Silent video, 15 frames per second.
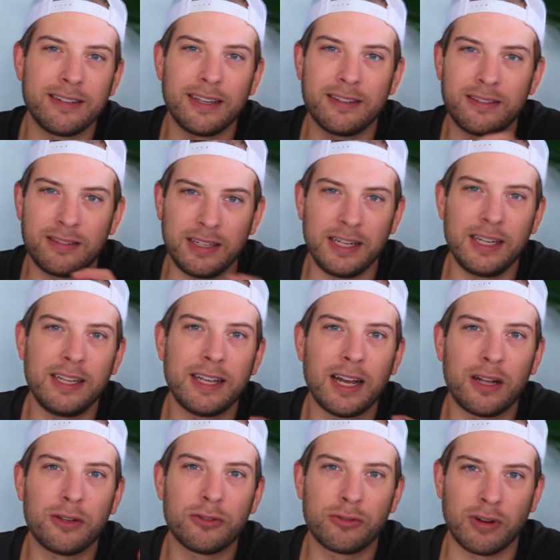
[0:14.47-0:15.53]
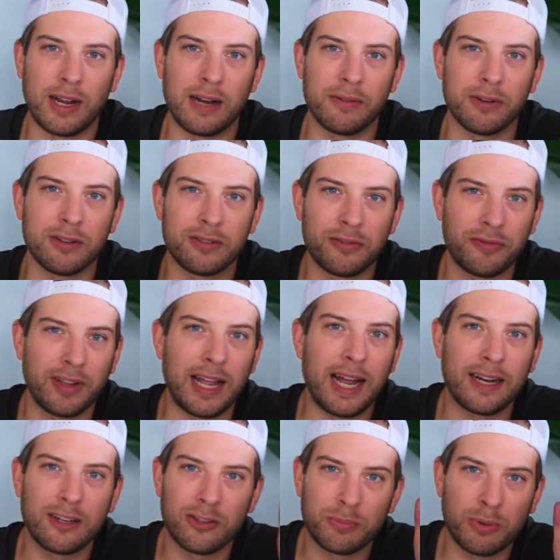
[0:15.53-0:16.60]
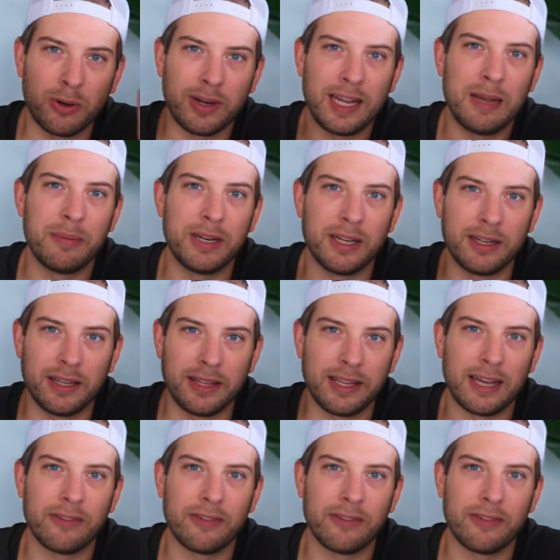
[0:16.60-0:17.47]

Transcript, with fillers: C D L drivers flagged as prohibited in the